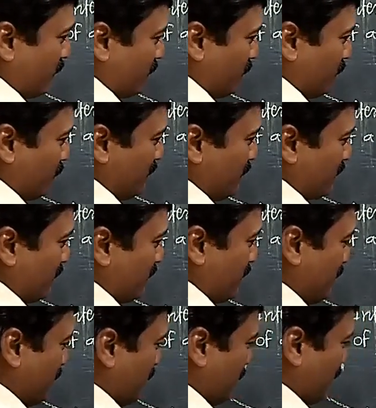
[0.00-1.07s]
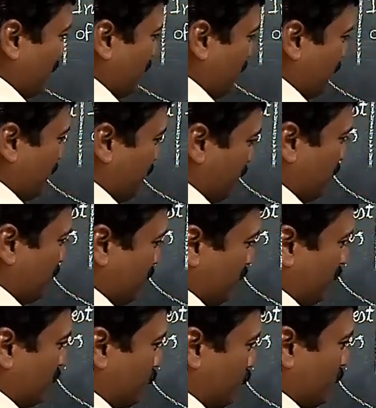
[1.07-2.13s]
If you take
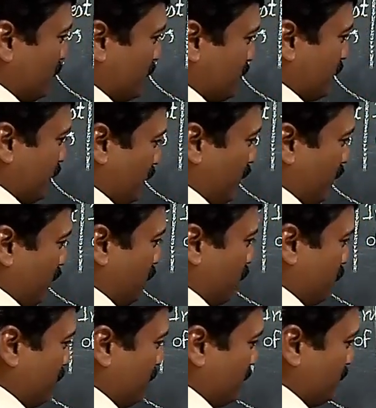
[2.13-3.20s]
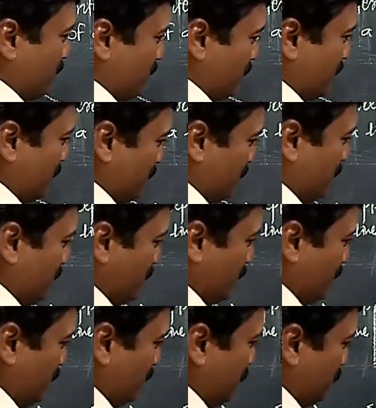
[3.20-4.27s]
points A, B, C, D,
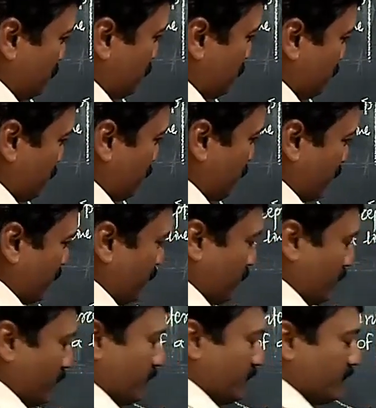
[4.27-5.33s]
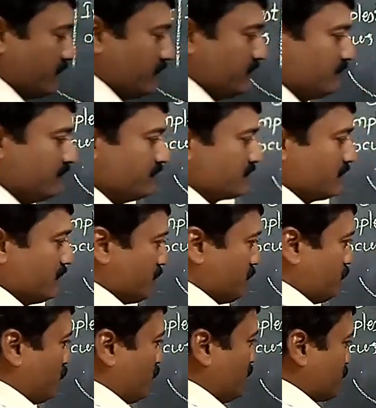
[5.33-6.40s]
E, which
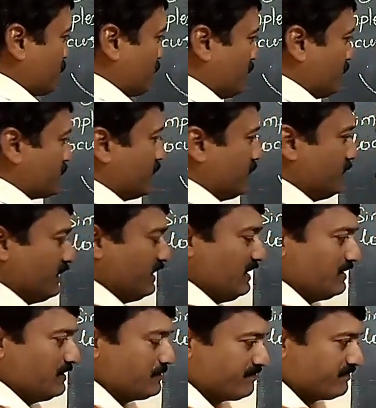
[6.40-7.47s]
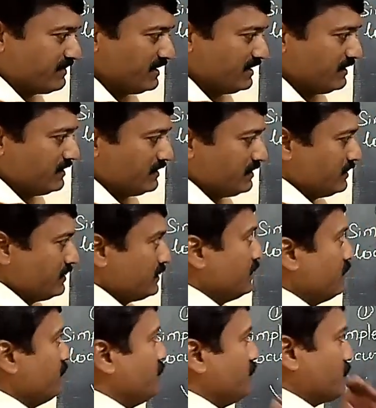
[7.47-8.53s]
are points on this line L,
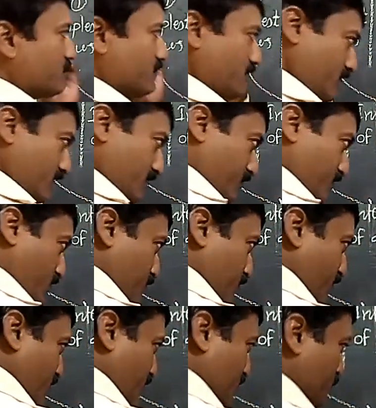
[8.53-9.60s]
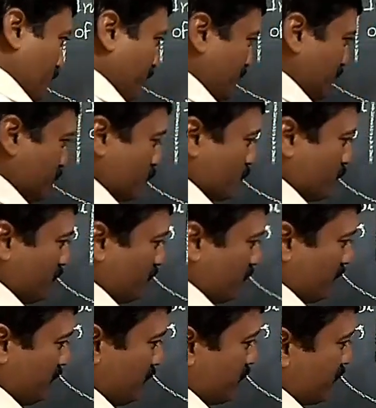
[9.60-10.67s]
then we know the formula to find slope of
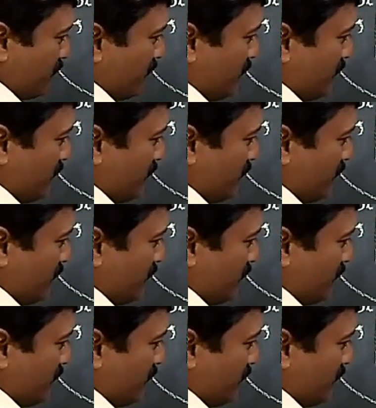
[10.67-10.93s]
line.